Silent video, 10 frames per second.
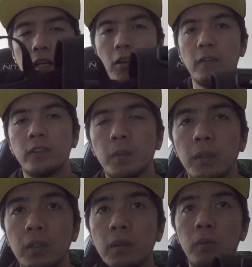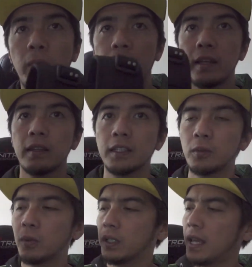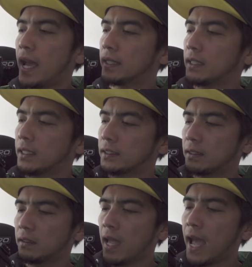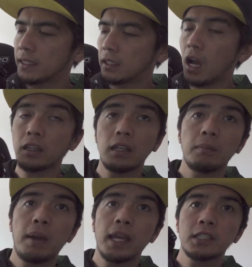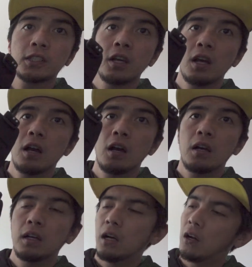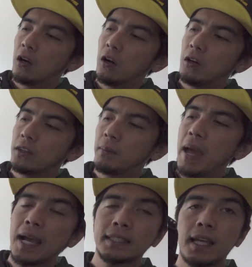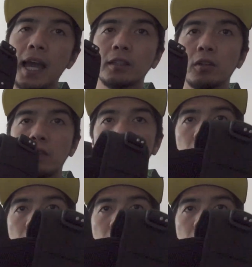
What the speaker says: comfortable wearing this one, as it has got a mesh on the back side. So if